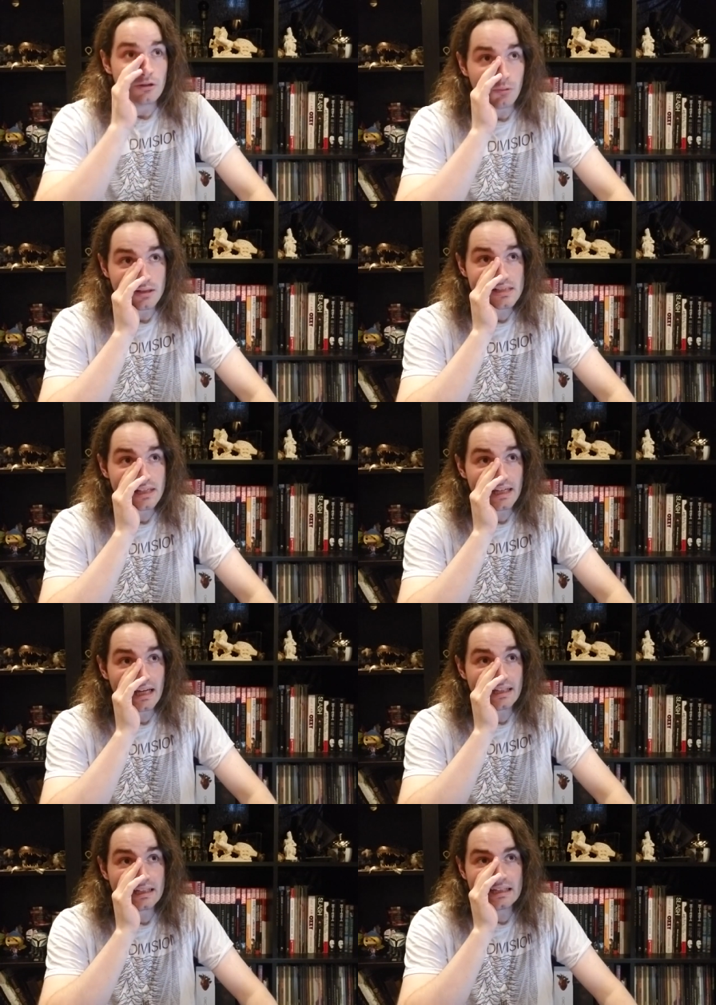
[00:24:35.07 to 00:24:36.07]
once
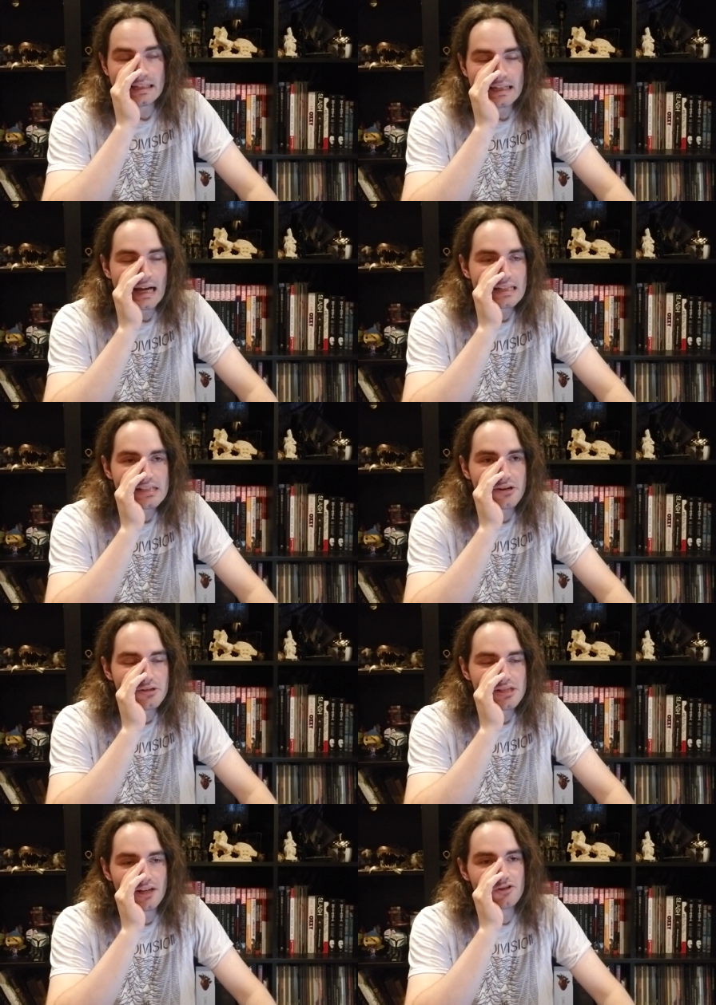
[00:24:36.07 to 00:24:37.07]
again, not so
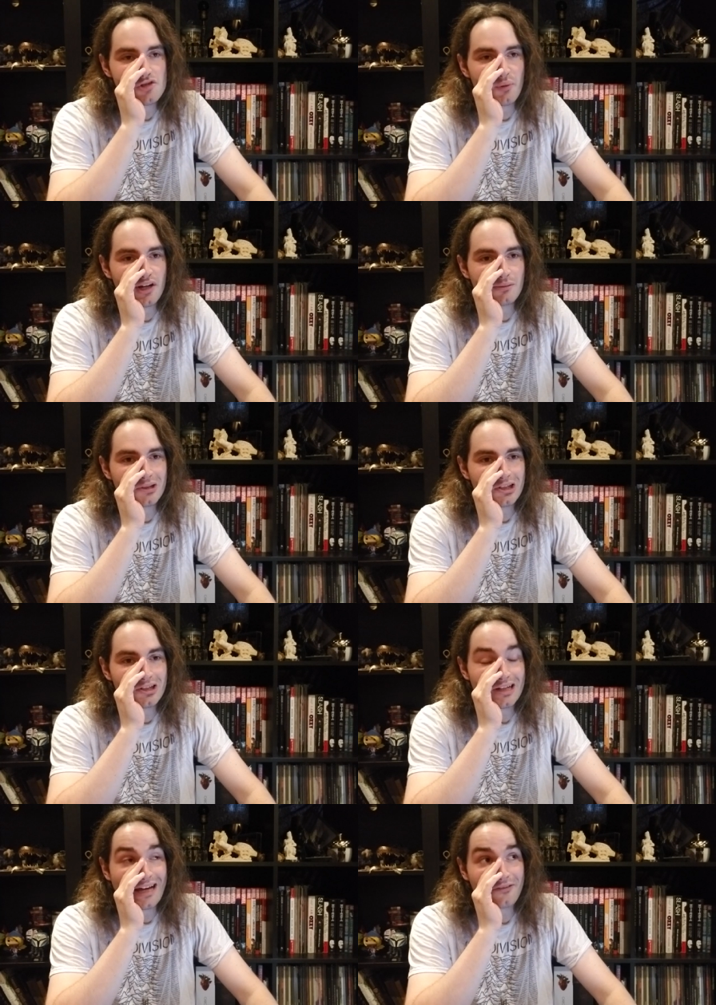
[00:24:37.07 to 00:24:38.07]
subtle spoiler
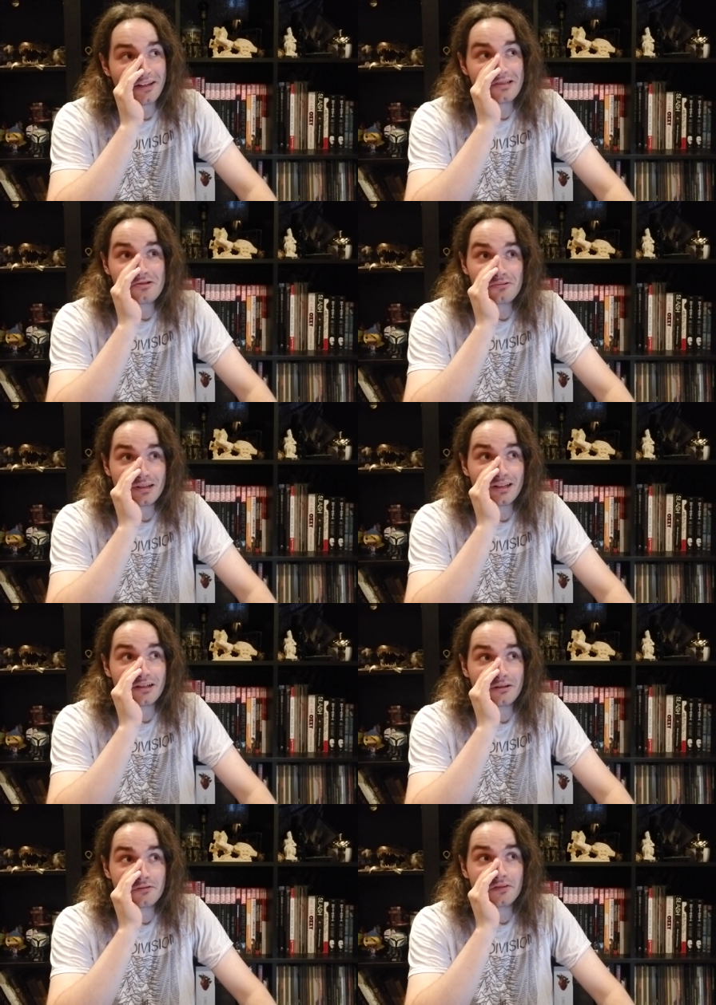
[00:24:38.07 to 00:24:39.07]
alert. I think it's a really
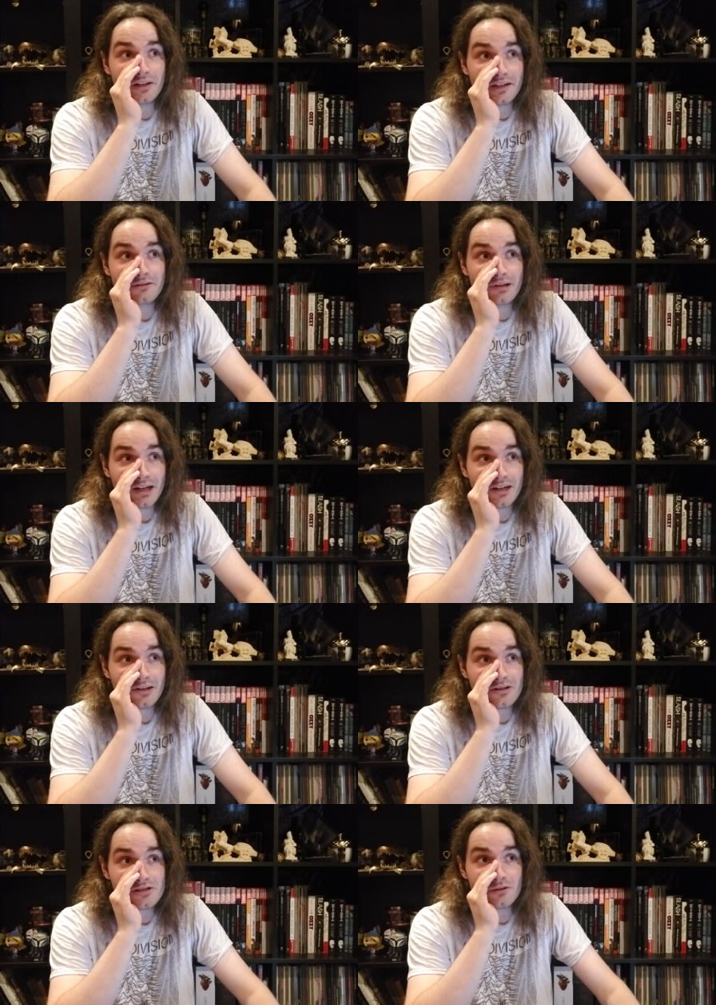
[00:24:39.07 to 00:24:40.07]
good fucking
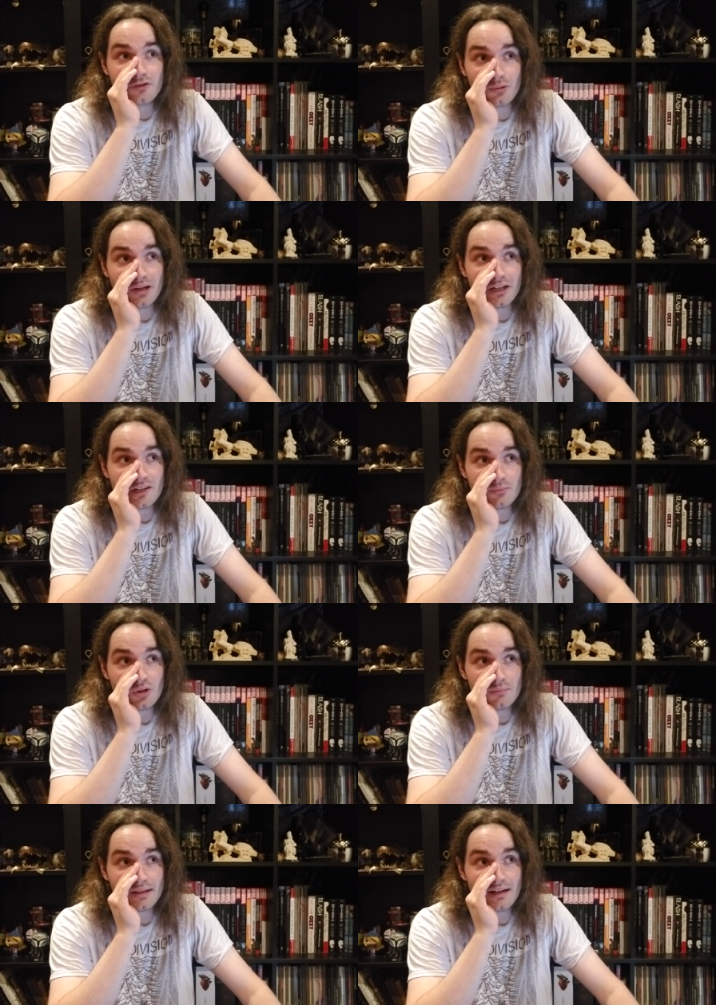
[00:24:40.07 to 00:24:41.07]
record, so if you want to hear
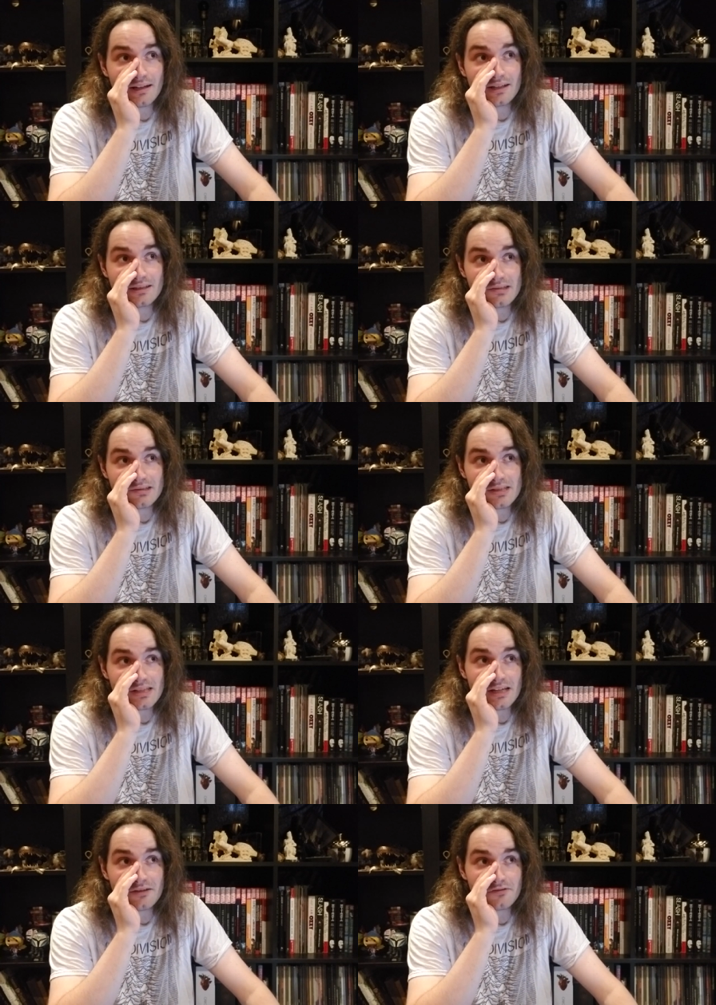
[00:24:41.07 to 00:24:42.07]
more about it, to
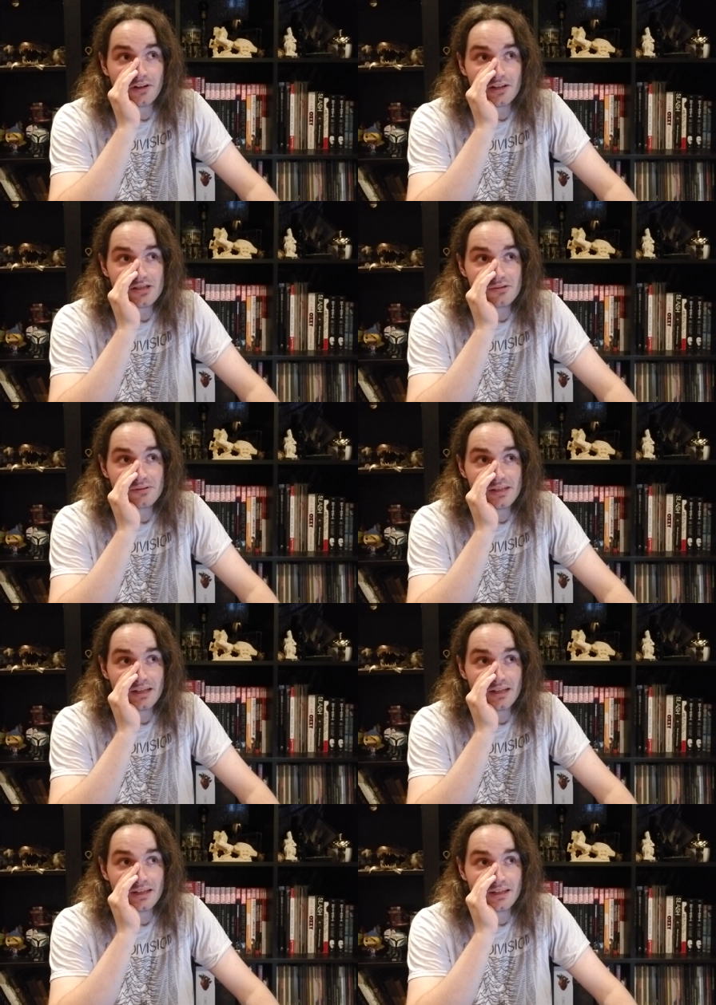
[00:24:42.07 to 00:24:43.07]
stay the fuck tuned
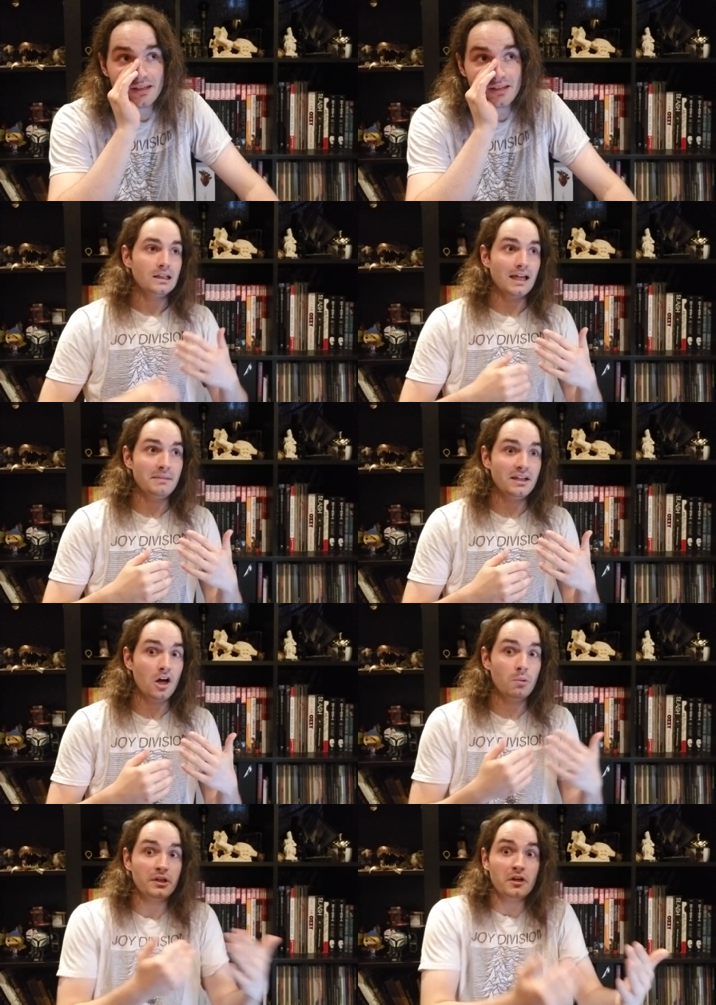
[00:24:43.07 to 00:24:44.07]
in. Let me know
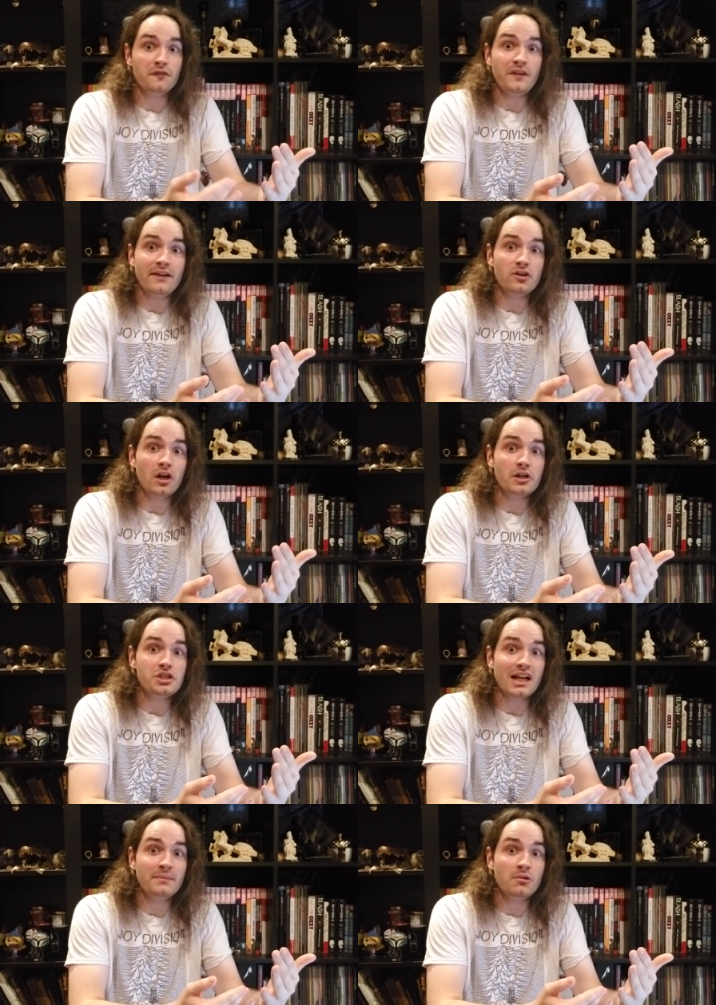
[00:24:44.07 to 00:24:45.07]
what your favorite Arch
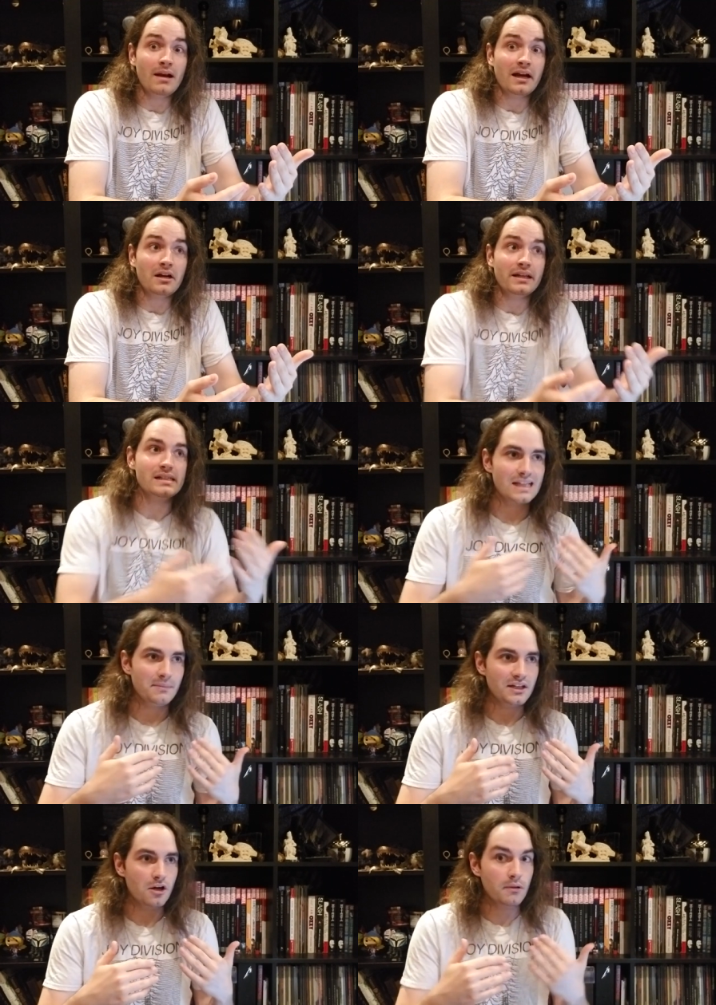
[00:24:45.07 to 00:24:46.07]
Enemy record is. Let
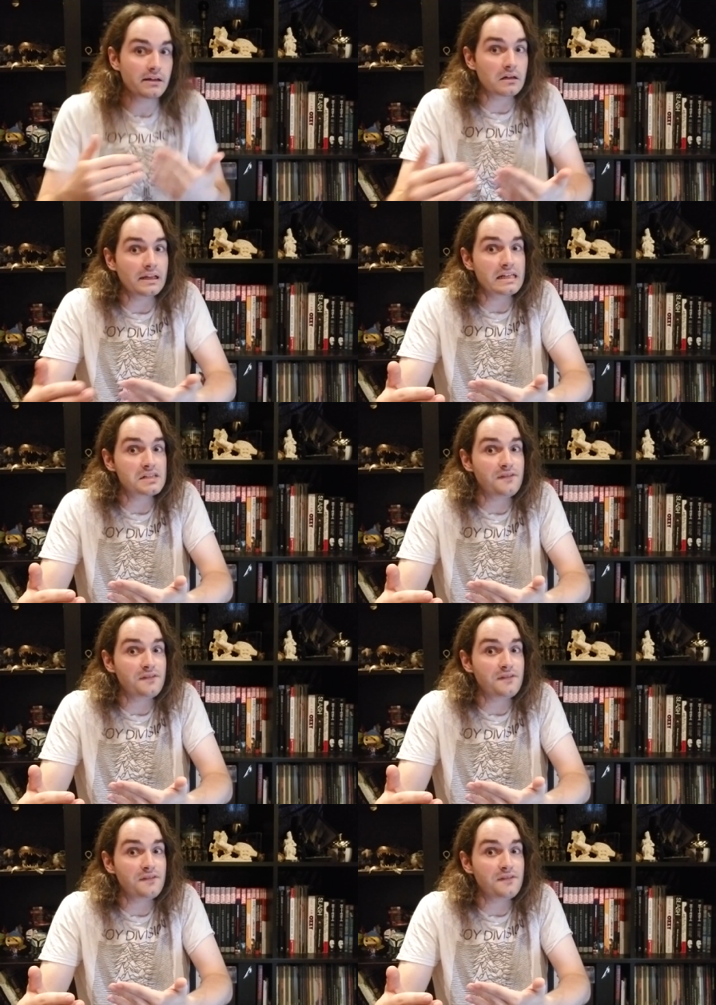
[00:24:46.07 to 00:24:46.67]
me know what your least